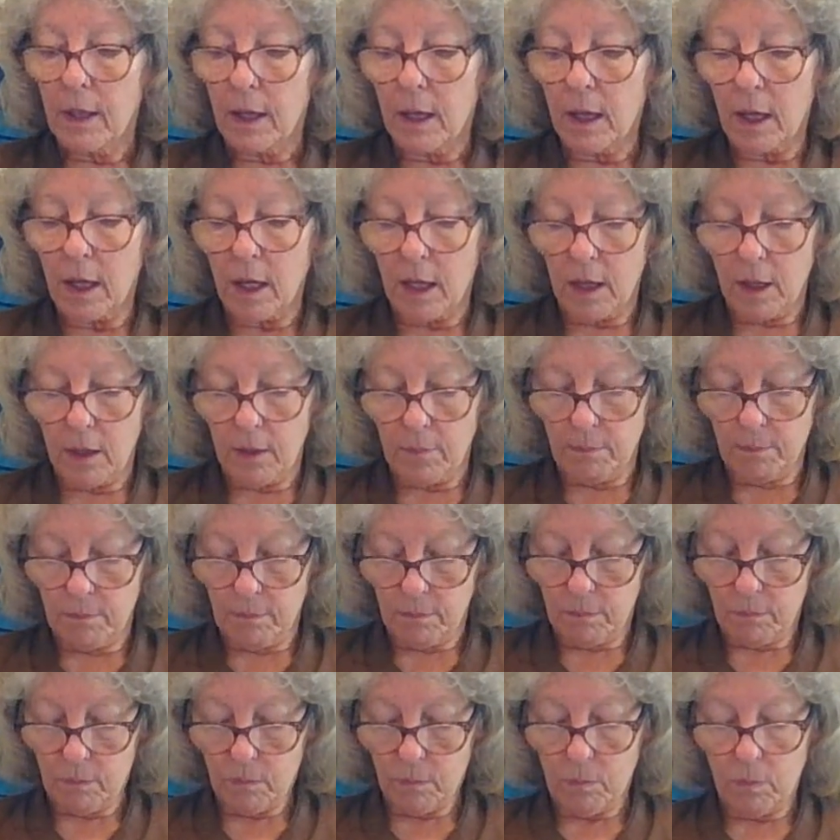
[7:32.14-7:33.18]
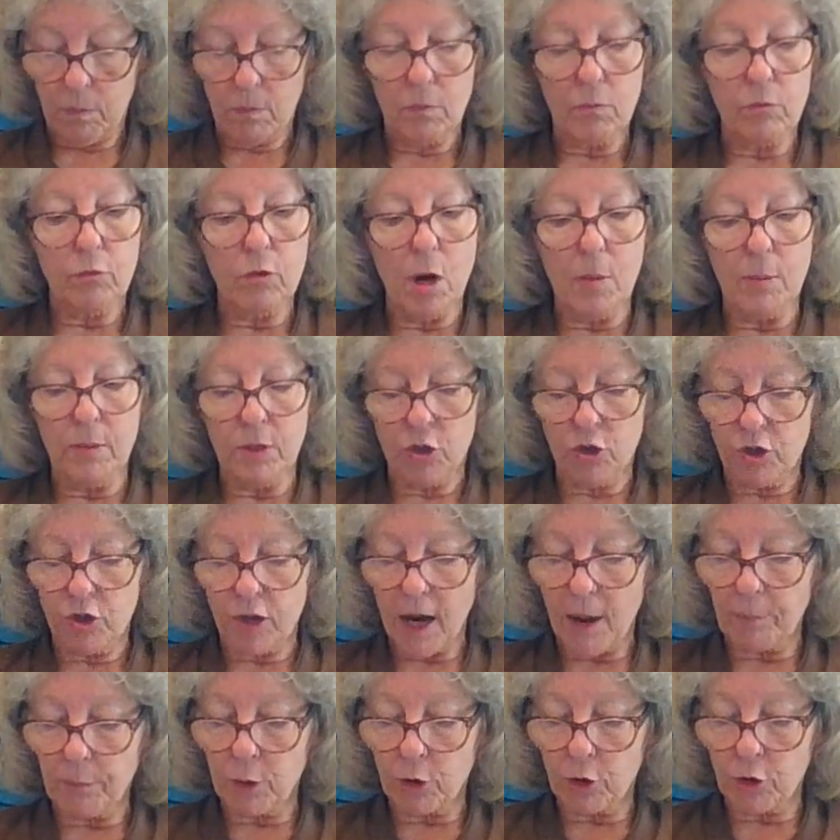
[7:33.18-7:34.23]
Uh, Romans
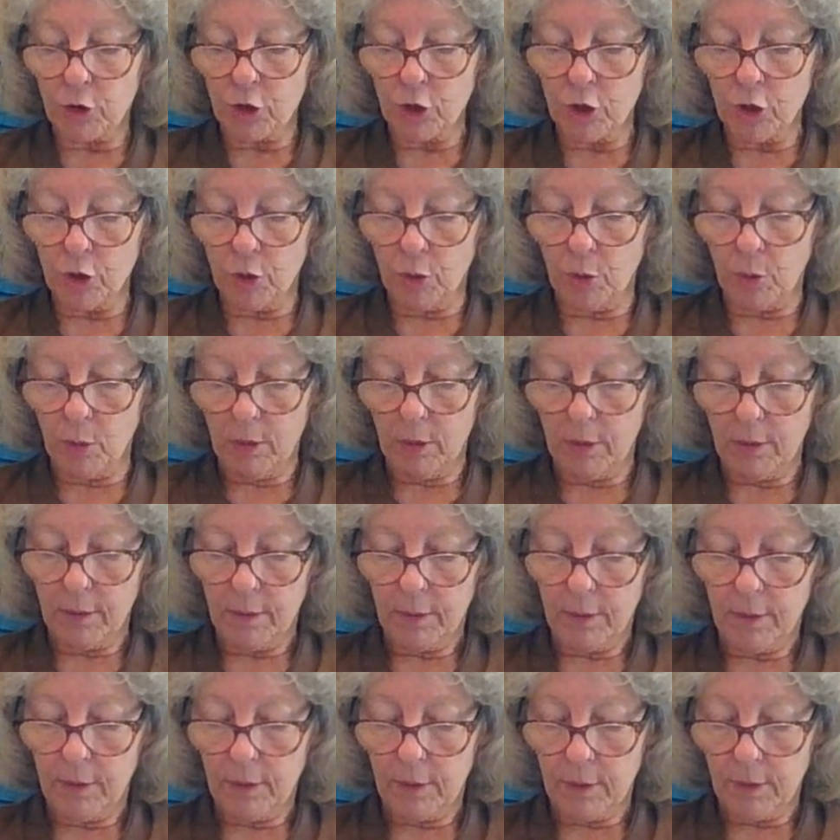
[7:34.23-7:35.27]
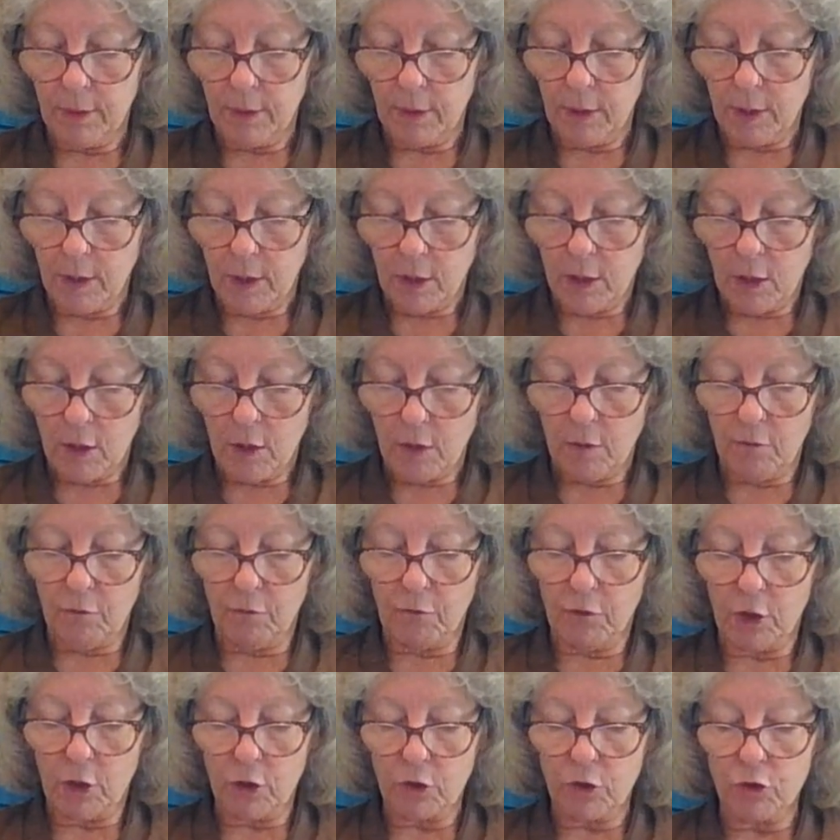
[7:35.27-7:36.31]
chapter 2,
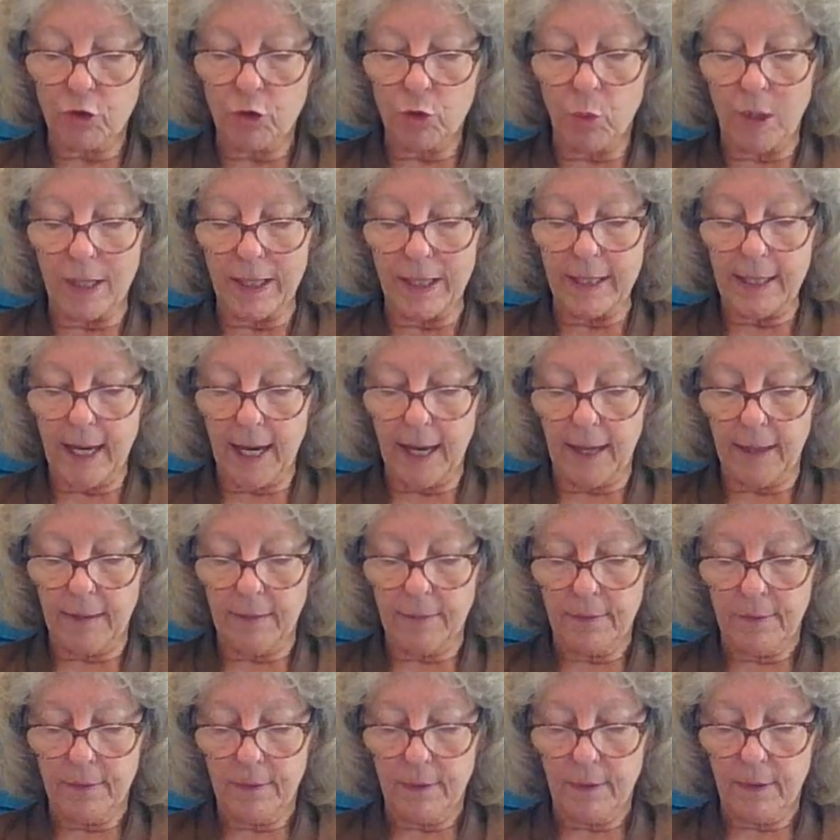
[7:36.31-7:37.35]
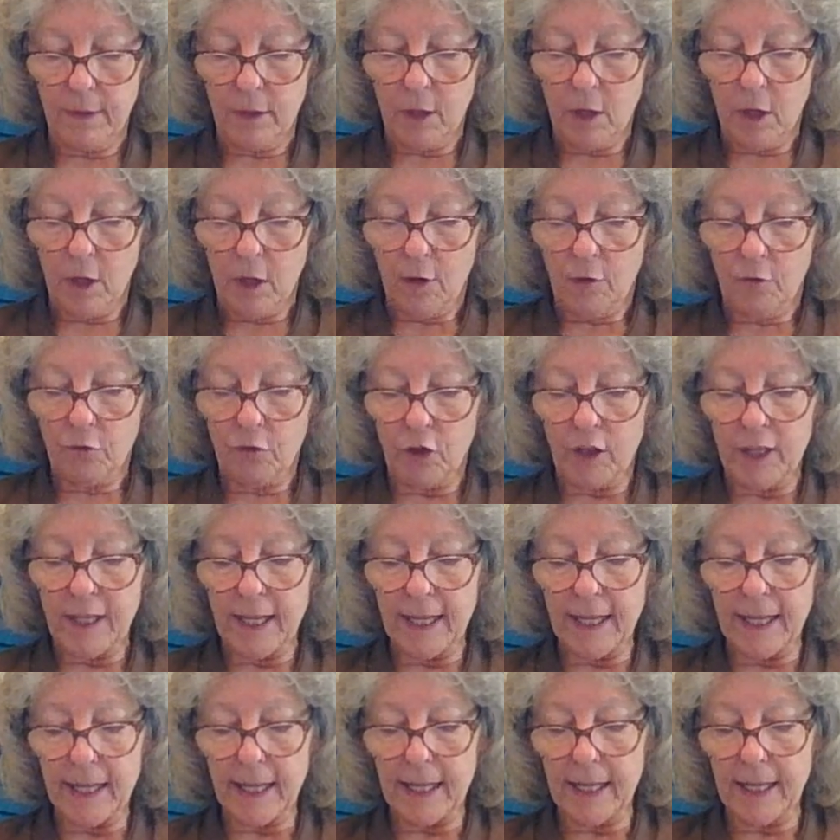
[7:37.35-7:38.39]
verse 28. For
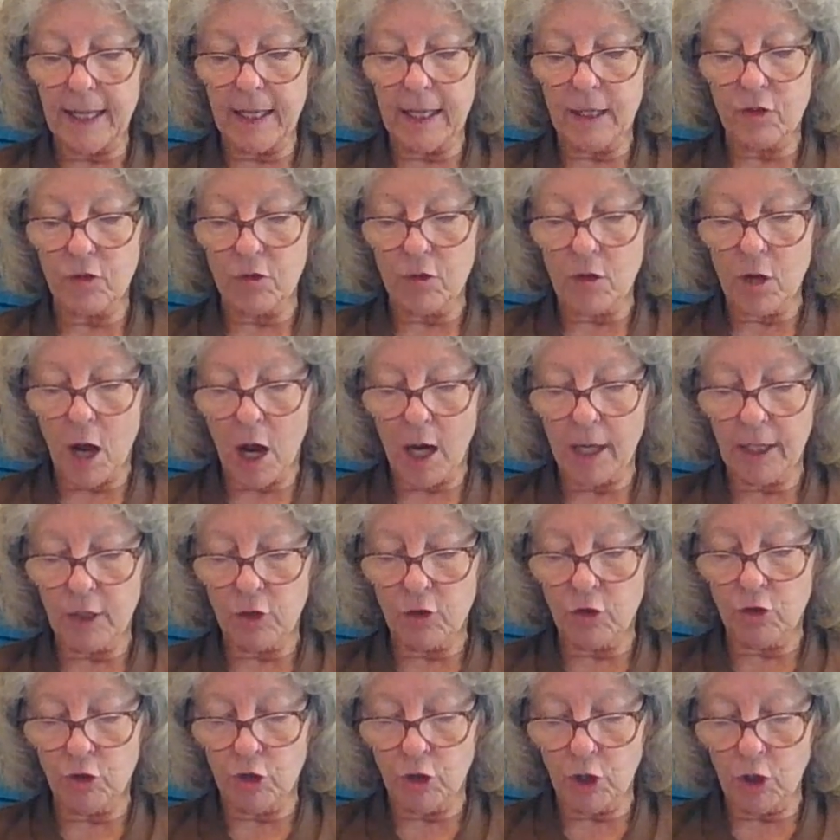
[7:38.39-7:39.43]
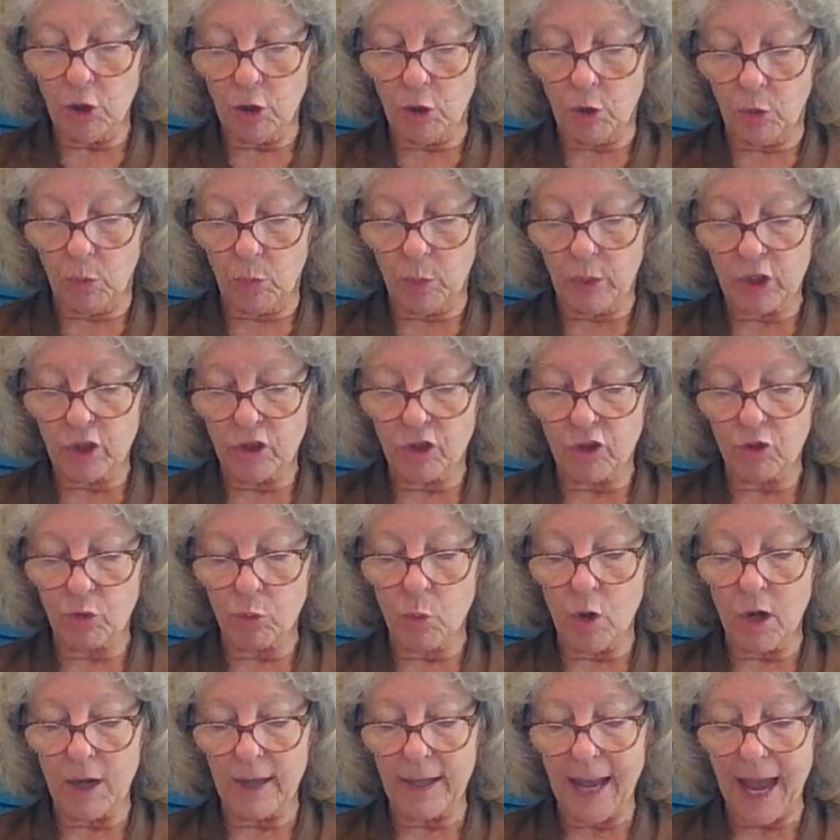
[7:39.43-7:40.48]
he is not a Jew, which is
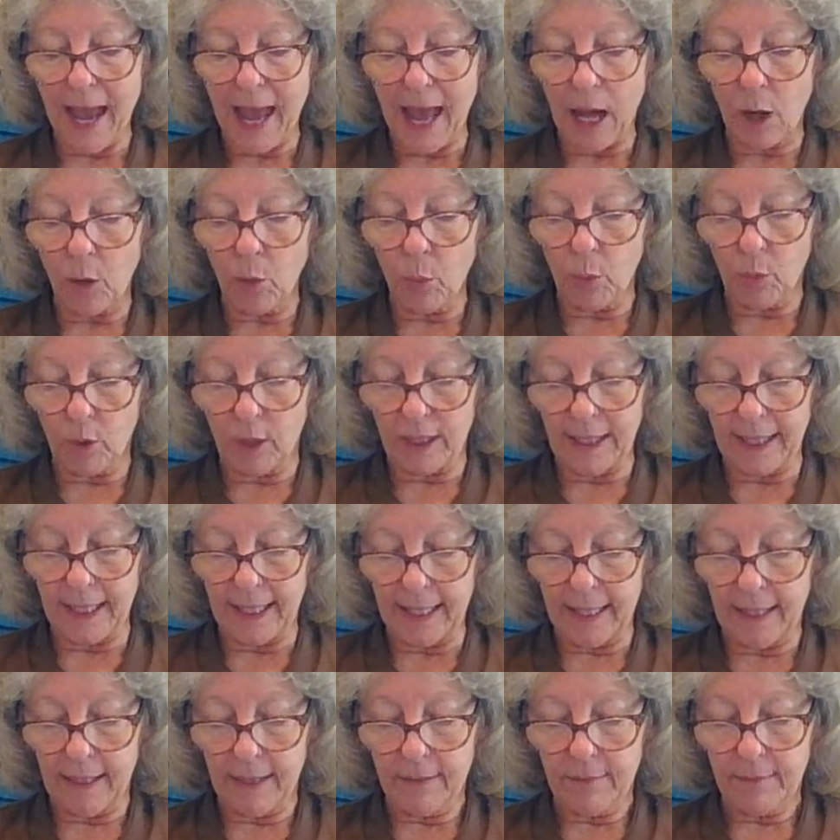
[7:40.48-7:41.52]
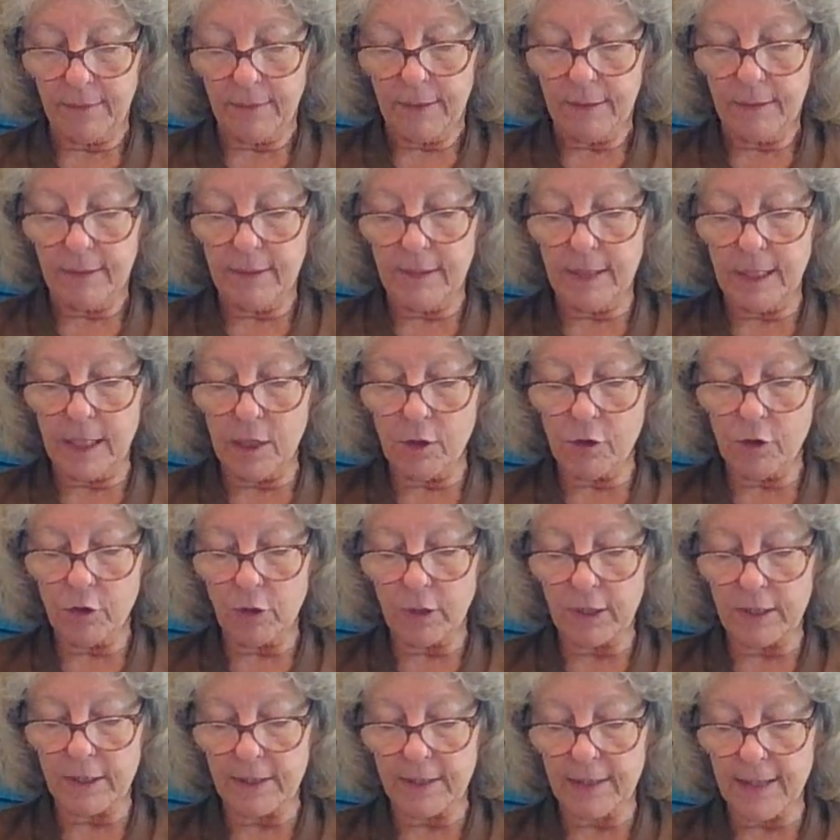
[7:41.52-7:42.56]
one outwardly,
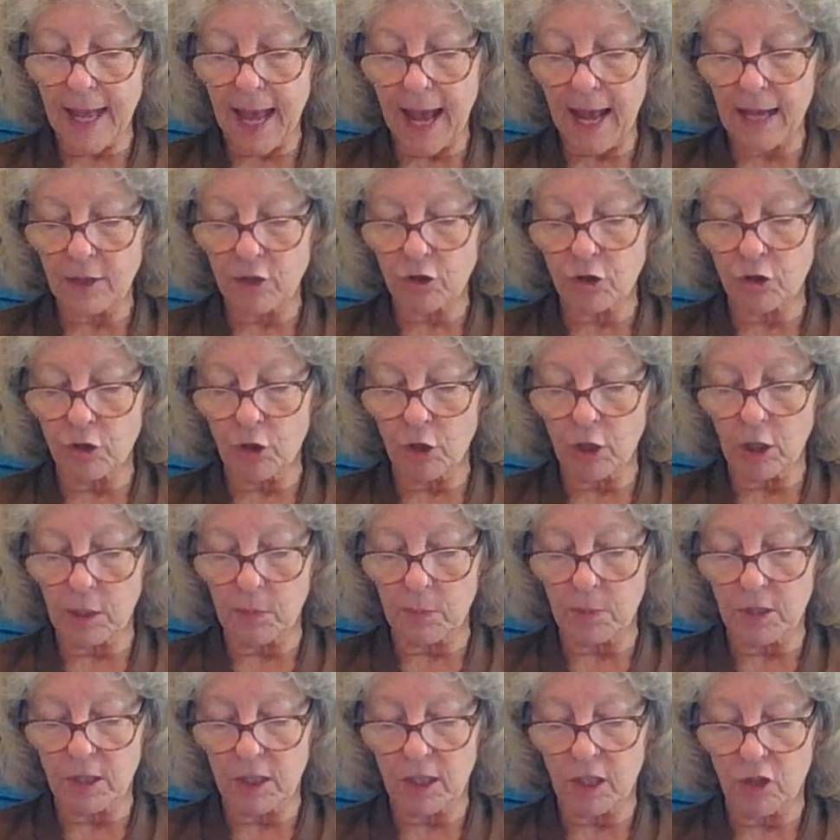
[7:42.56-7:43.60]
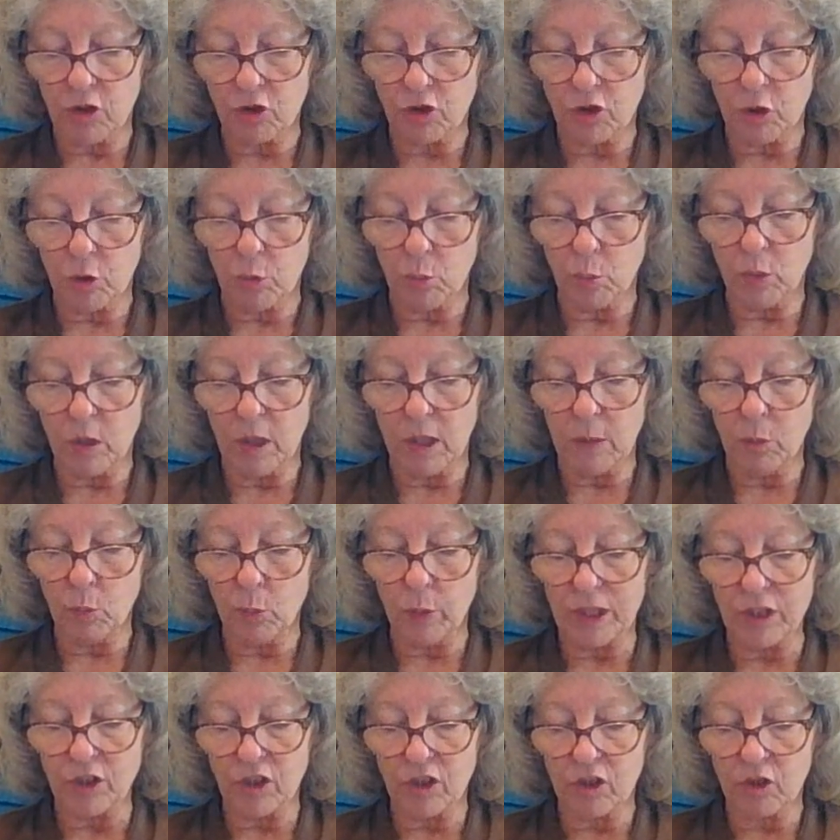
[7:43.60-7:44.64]
neither is that circumcision,
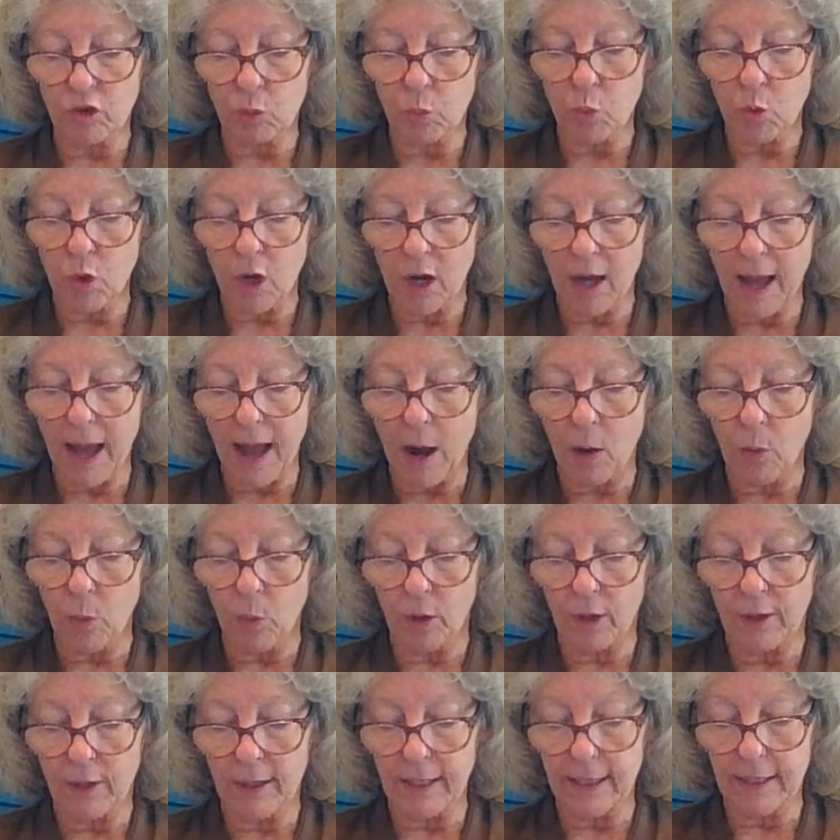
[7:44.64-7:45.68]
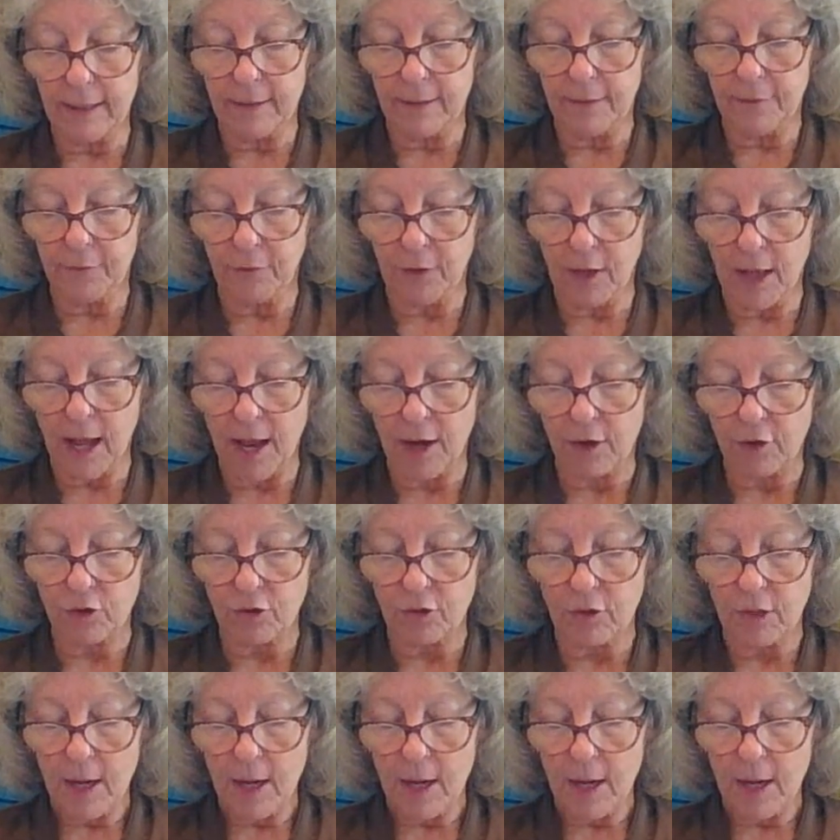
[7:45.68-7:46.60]
which is outward in the flesh